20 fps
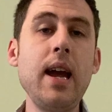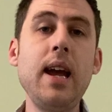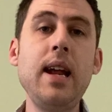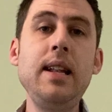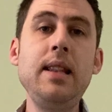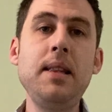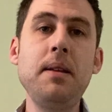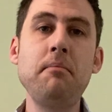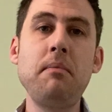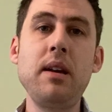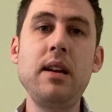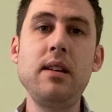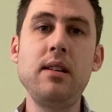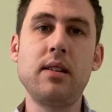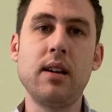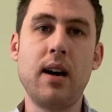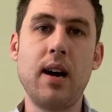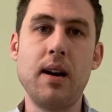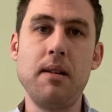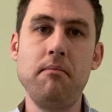in the
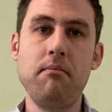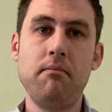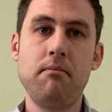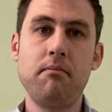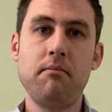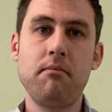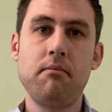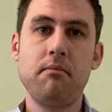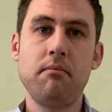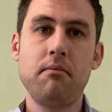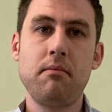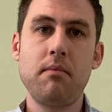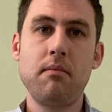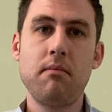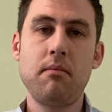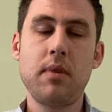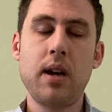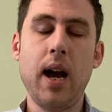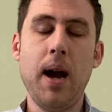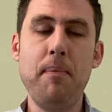meantime,
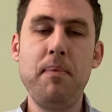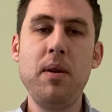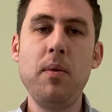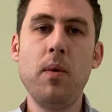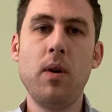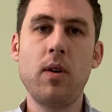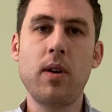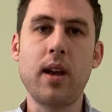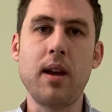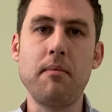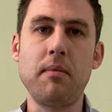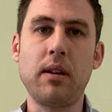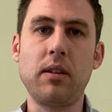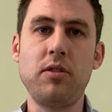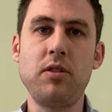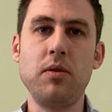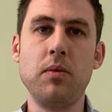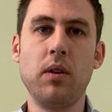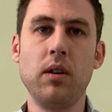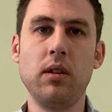happy wargaming to
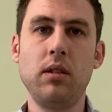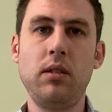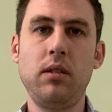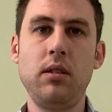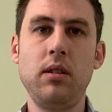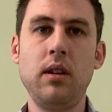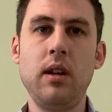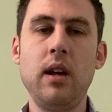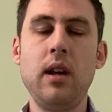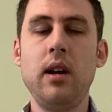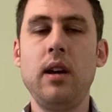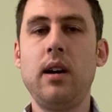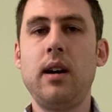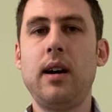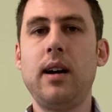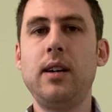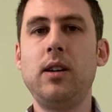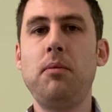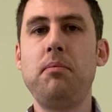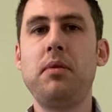you all.
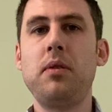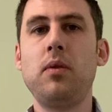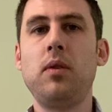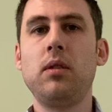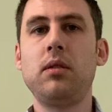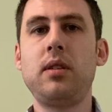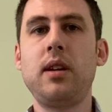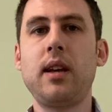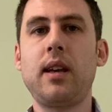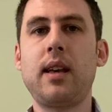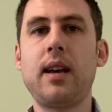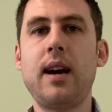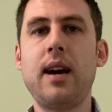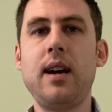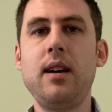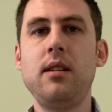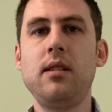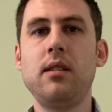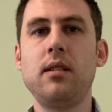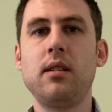I hope you all take
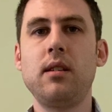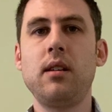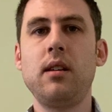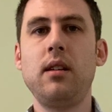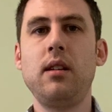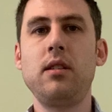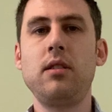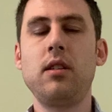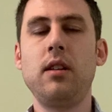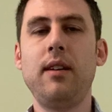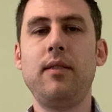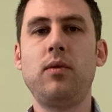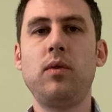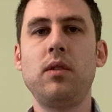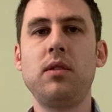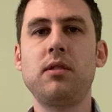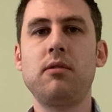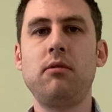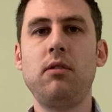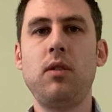care and that your loved
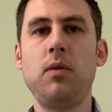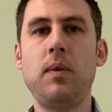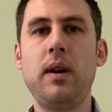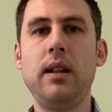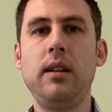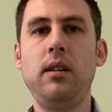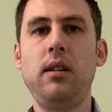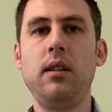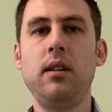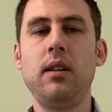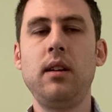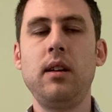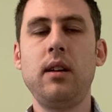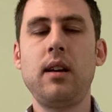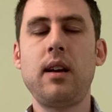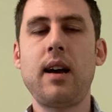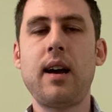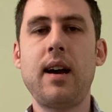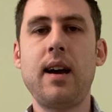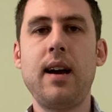ones are all well
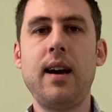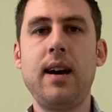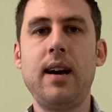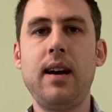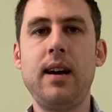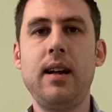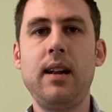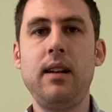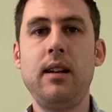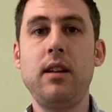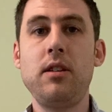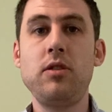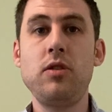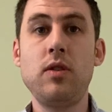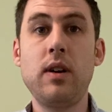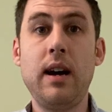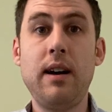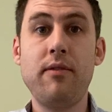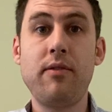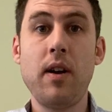and that you
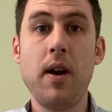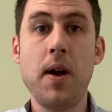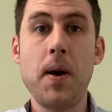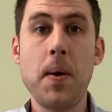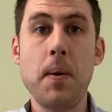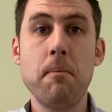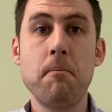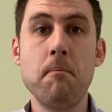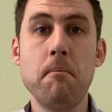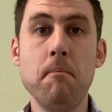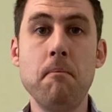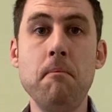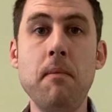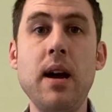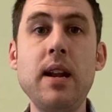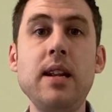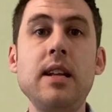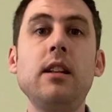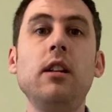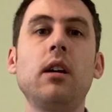have
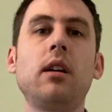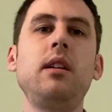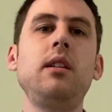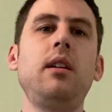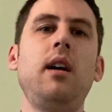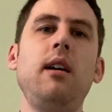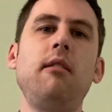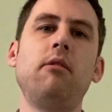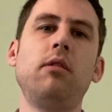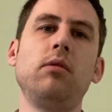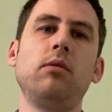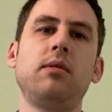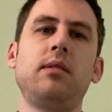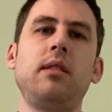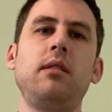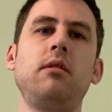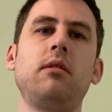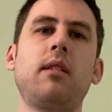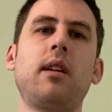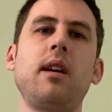many lucky die rolls in
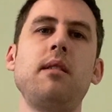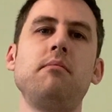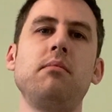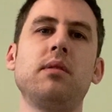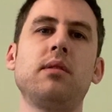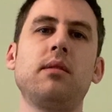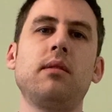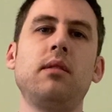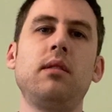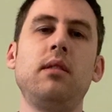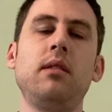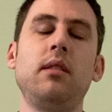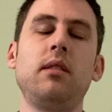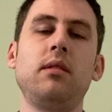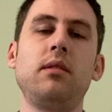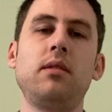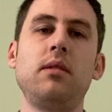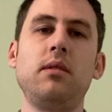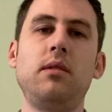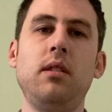your games.
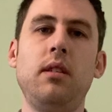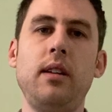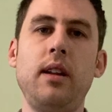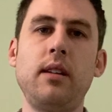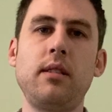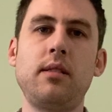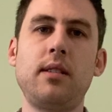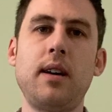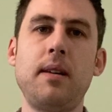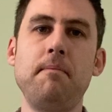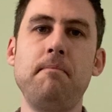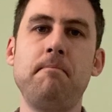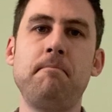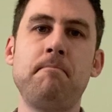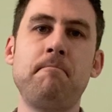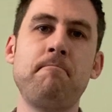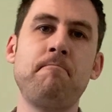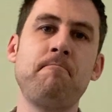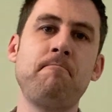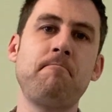So until next time,
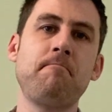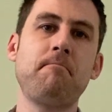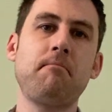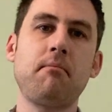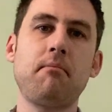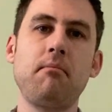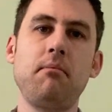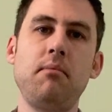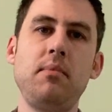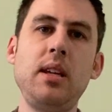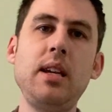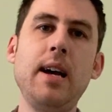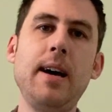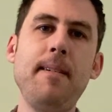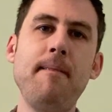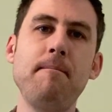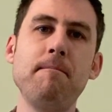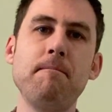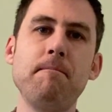see ya.